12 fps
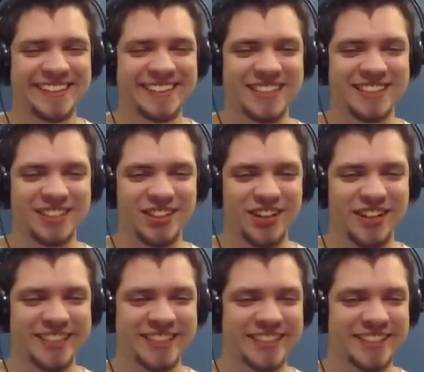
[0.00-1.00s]

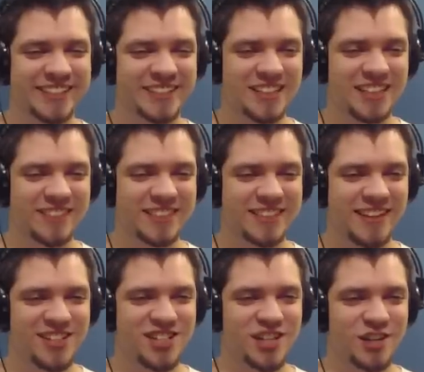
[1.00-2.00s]
Destroyed.
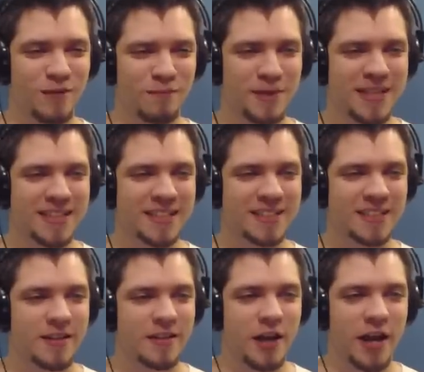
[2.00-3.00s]
Devastation completed.
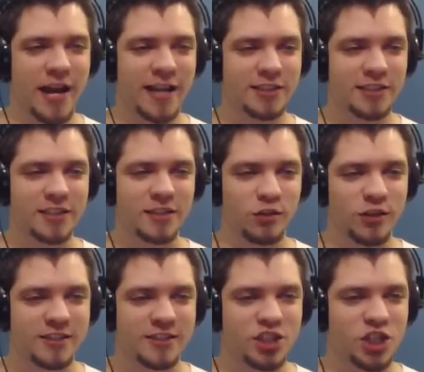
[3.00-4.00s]
And
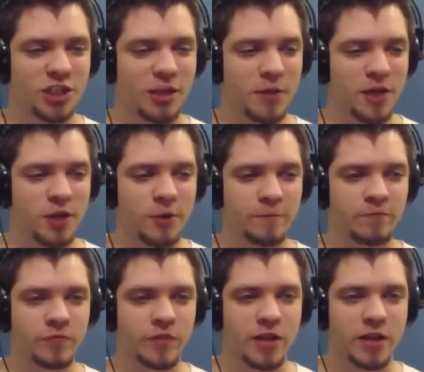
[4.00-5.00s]
look at this shit up here.
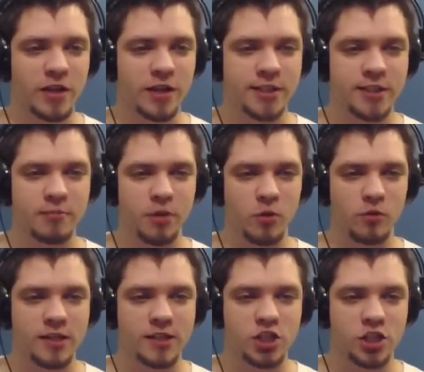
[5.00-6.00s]
Let's
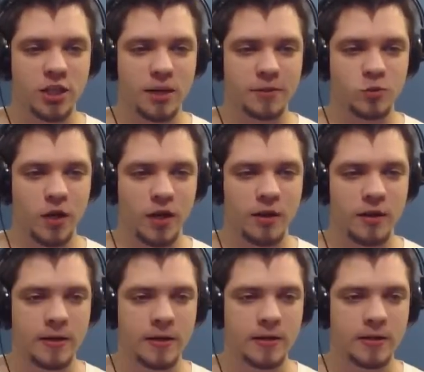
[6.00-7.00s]
blow this shit up as well.
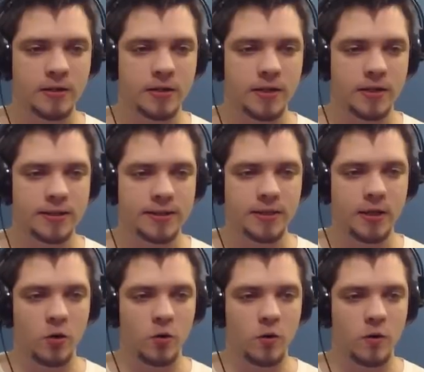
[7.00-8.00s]
Let's
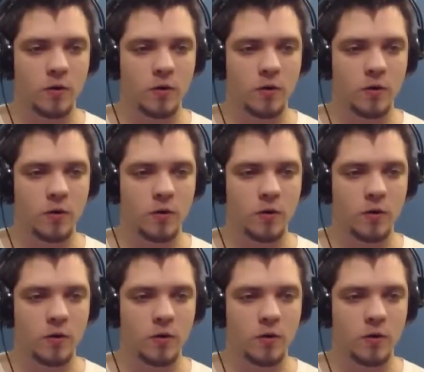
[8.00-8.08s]
go